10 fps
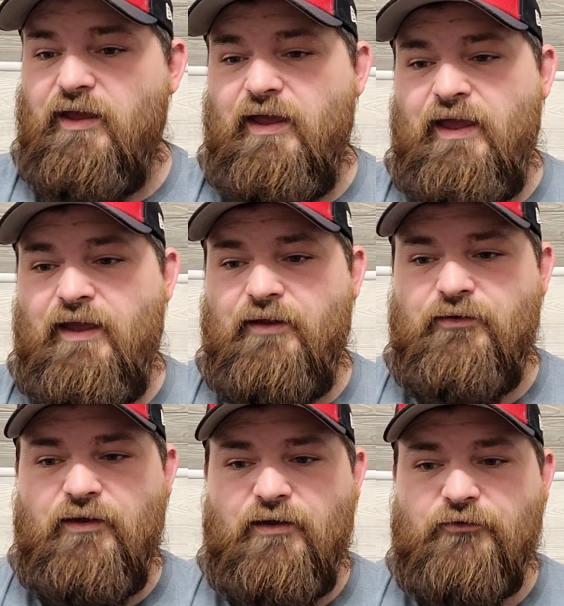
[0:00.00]

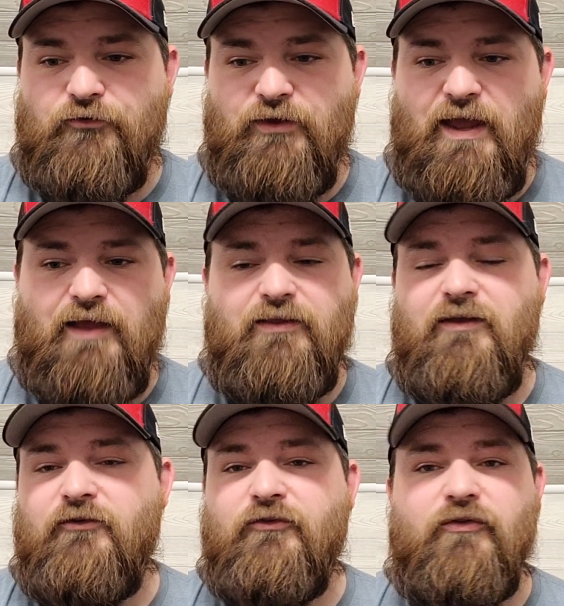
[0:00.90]
And so yeah,
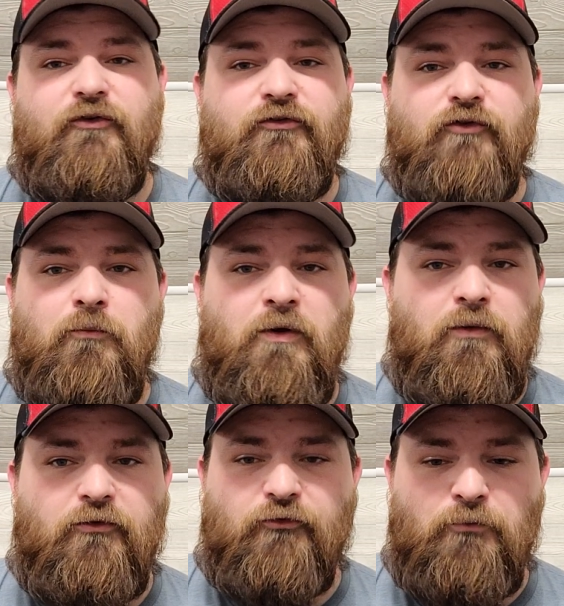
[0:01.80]
there's so
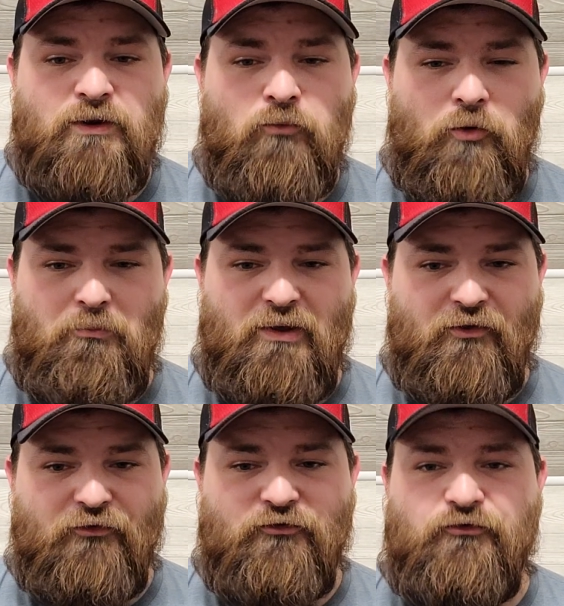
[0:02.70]
many more
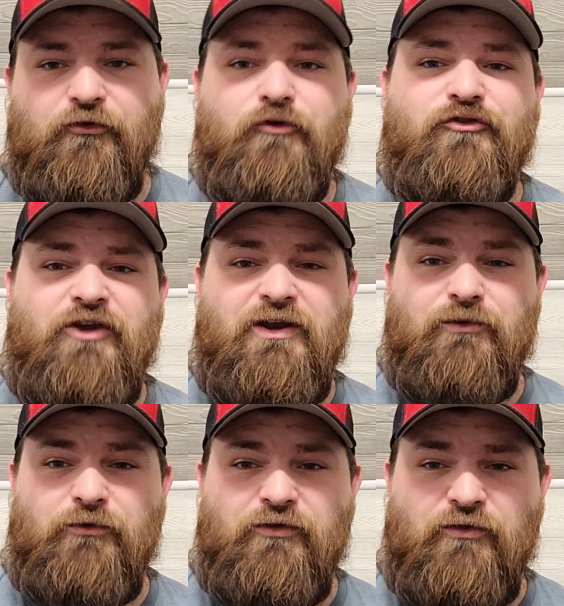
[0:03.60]
bills associated
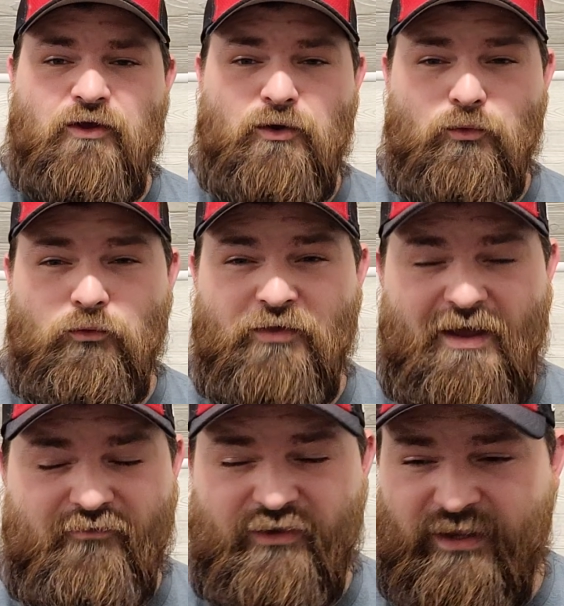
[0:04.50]
with
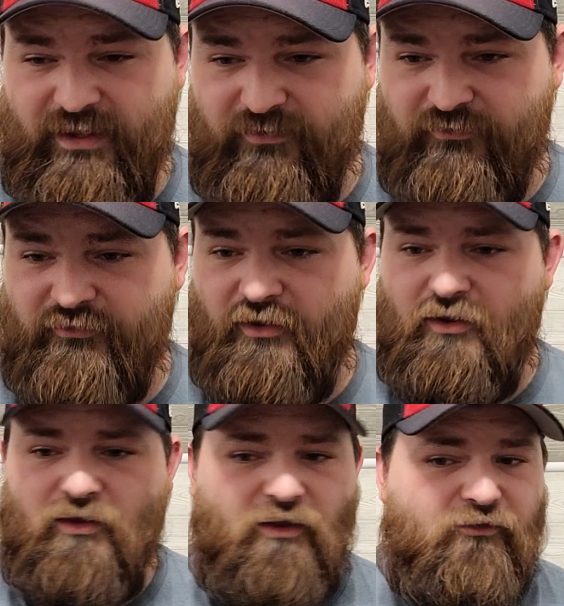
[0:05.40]
having kids.
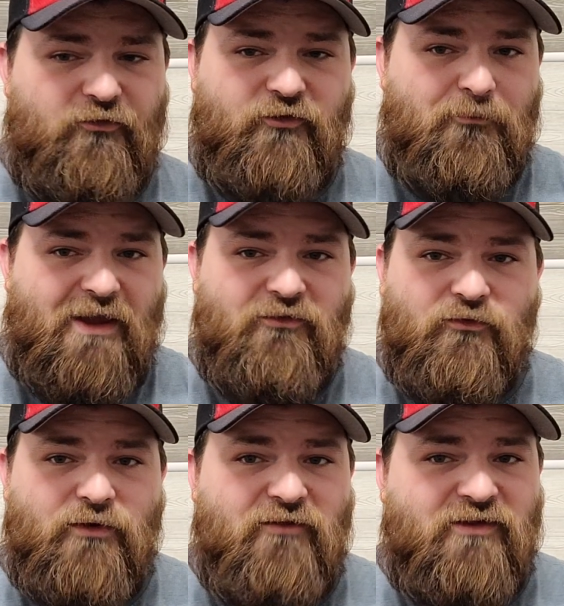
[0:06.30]
And so some guys
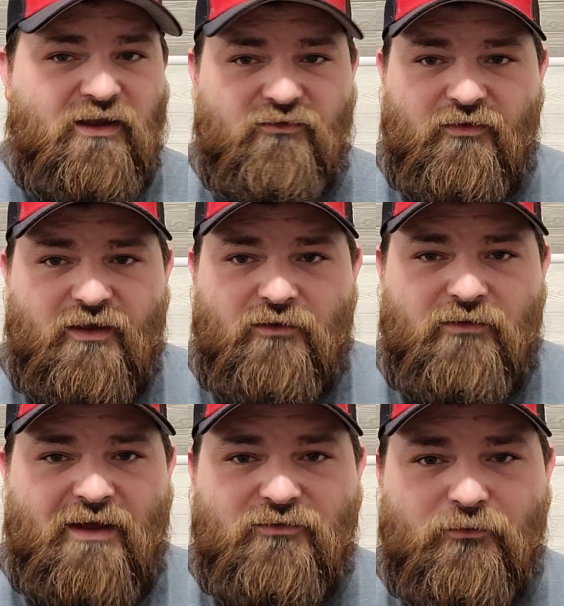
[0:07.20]
don't have kids, and they don't
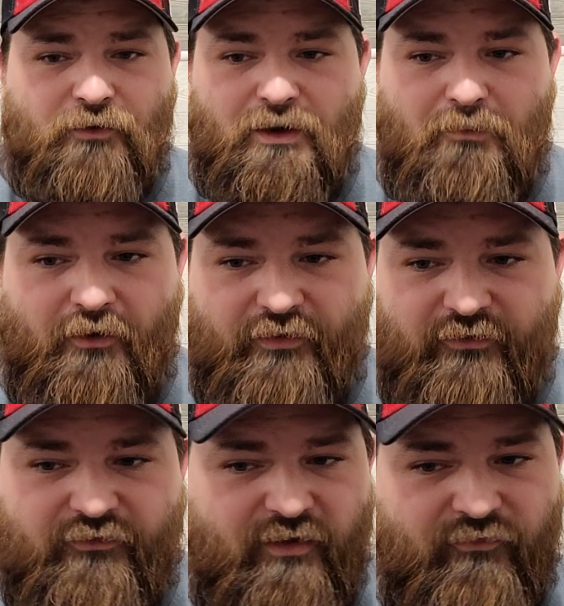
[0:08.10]
have to worry about that
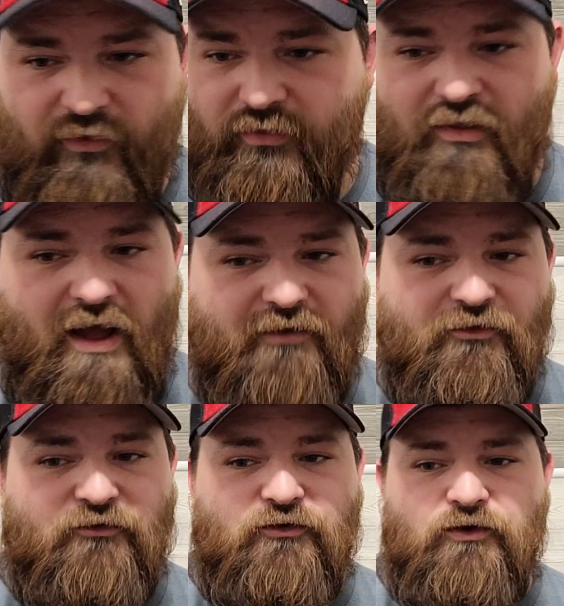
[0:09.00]
stuff. A lot of
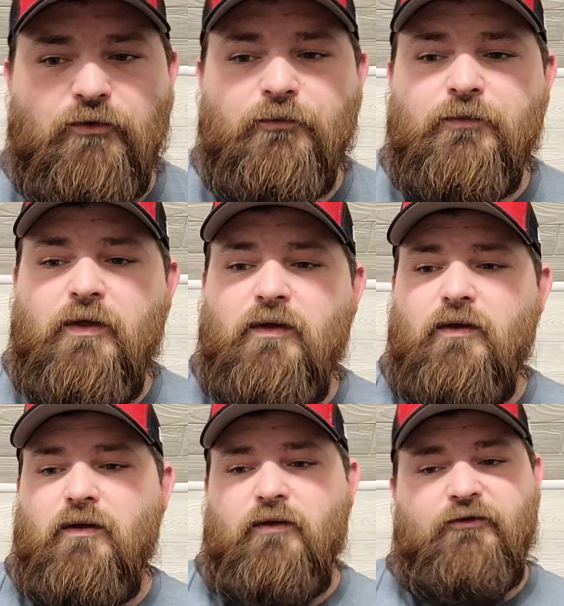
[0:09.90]
us do.
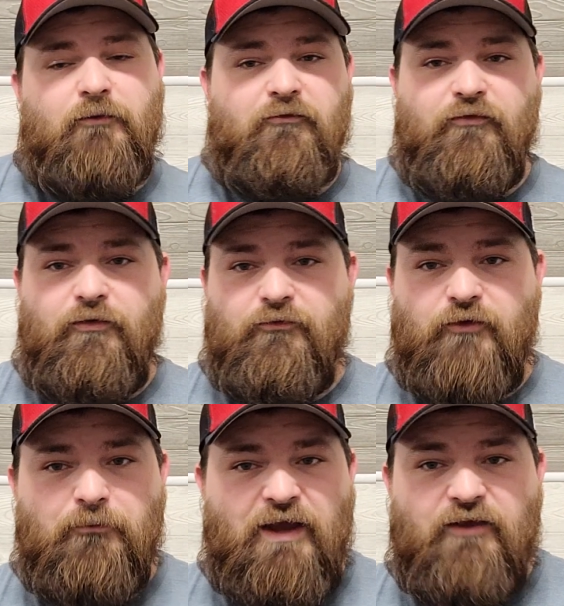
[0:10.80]
Some
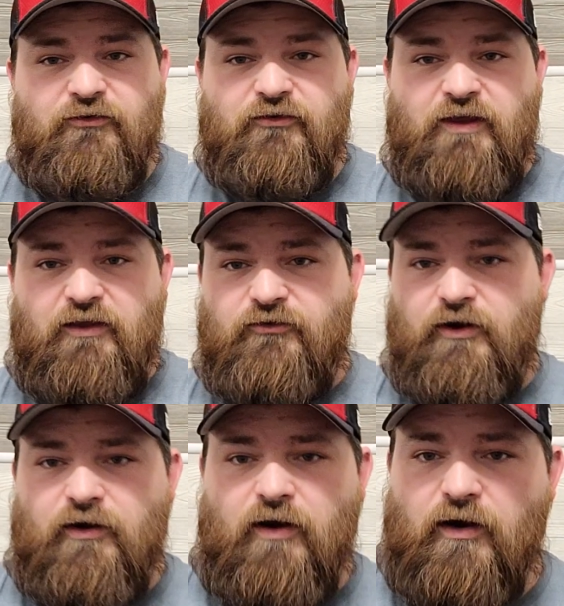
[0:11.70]
guys' kids
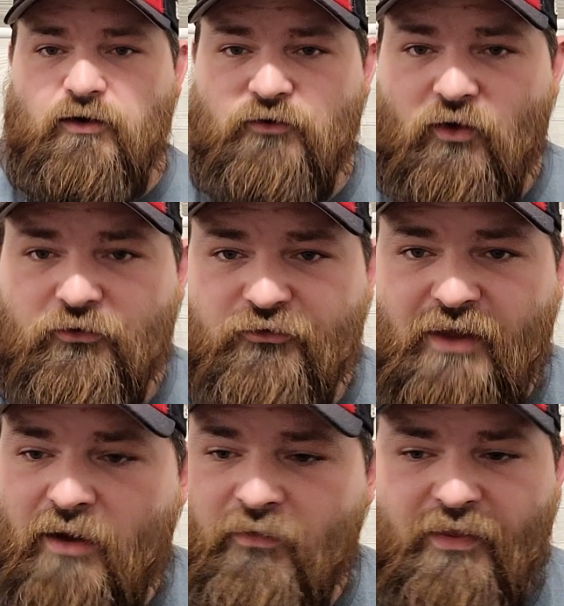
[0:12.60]
are adults
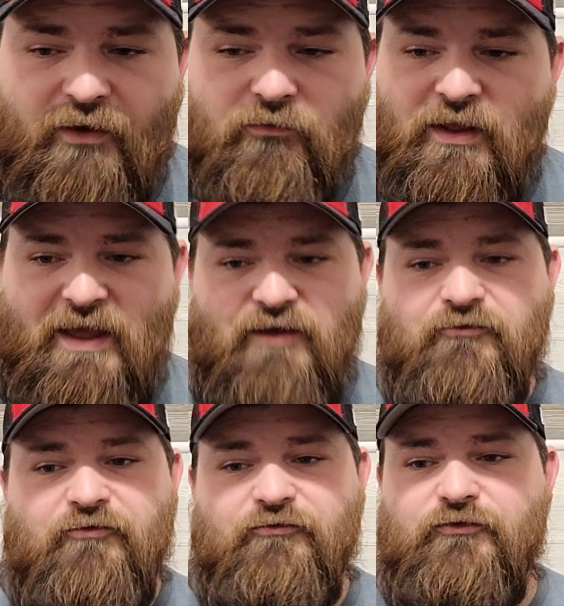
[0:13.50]
now, and they don't
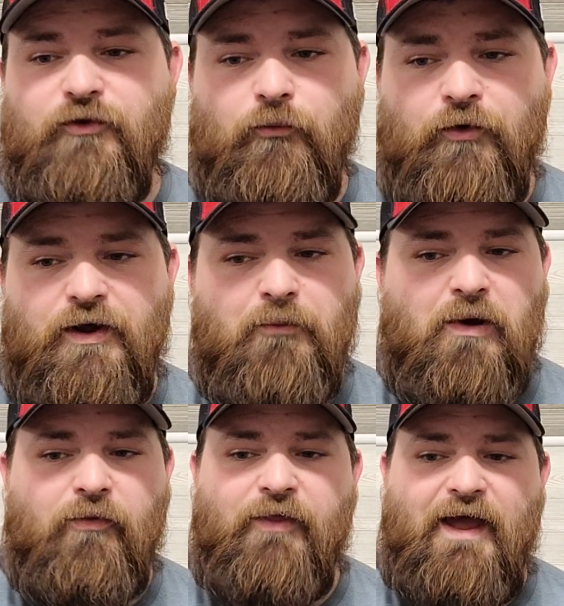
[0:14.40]
have to worry
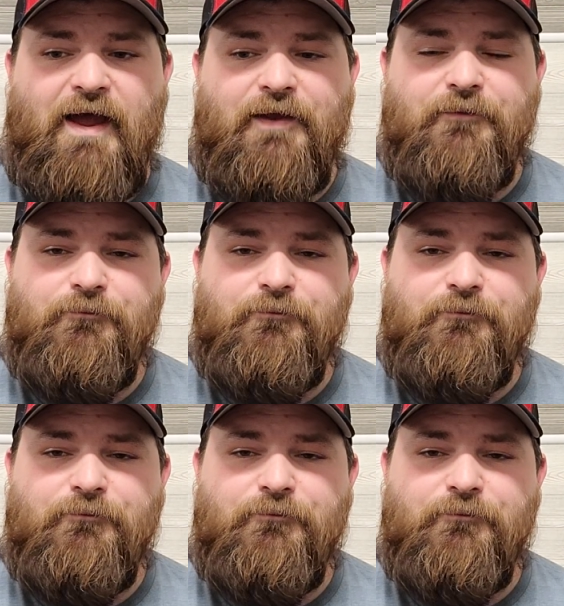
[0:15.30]
about that.